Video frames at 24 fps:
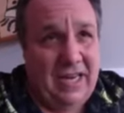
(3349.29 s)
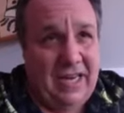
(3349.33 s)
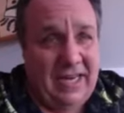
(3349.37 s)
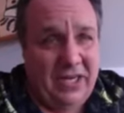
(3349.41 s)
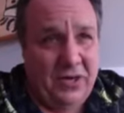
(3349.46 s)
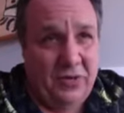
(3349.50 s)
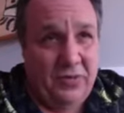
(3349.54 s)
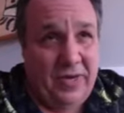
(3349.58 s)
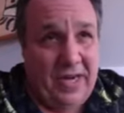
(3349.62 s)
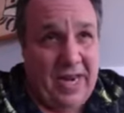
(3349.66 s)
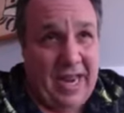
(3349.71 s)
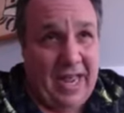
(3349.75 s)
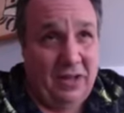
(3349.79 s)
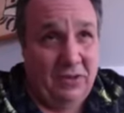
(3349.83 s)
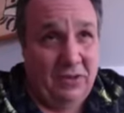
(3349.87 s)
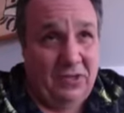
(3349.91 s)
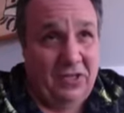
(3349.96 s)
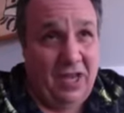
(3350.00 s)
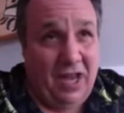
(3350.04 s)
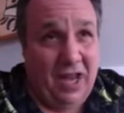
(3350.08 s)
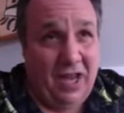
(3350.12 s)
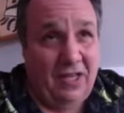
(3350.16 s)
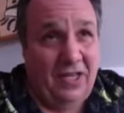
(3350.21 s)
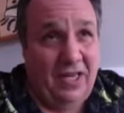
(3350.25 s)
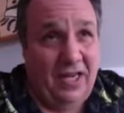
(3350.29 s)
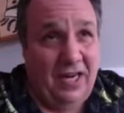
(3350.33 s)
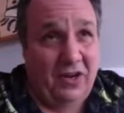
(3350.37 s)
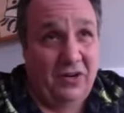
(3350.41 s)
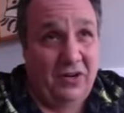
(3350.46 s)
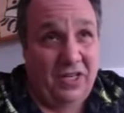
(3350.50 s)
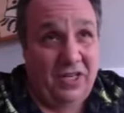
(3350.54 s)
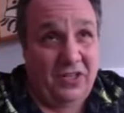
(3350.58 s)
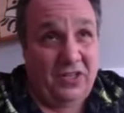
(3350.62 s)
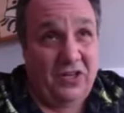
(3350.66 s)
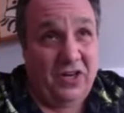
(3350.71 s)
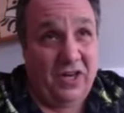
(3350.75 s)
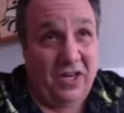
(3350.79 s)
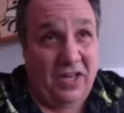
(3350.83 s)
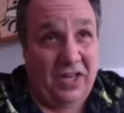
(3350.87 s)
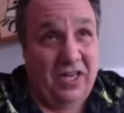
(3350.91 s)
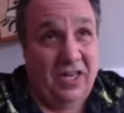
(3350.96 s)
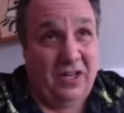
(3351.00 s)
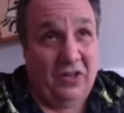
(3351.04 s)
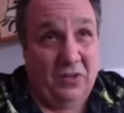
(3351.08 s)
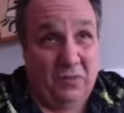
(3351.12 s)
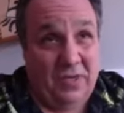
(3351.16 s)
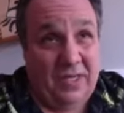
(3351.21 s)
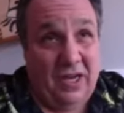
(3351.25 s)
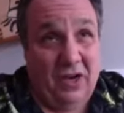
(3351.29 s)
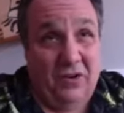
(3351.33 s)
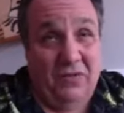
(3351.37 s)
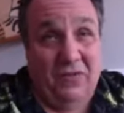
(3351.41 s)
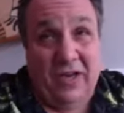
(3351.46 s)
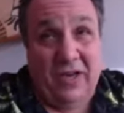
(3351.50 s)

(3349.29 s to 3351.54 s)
to announce on the air that he's going to kill himself.